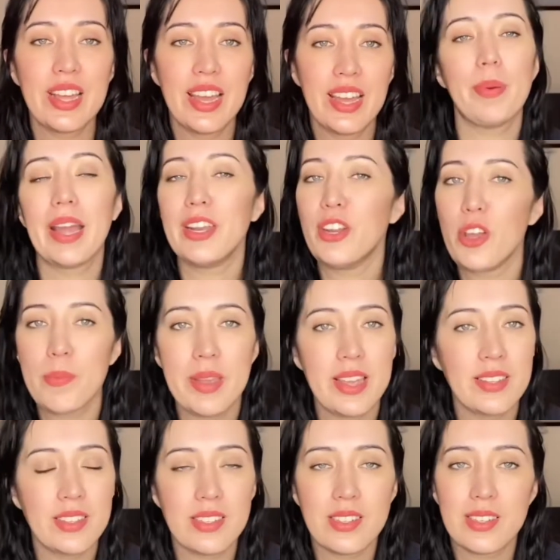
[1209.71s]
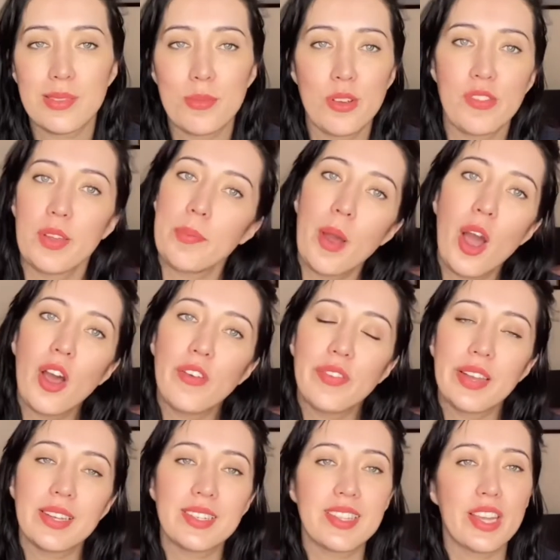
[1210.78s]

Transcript: By no means is this movie perfect.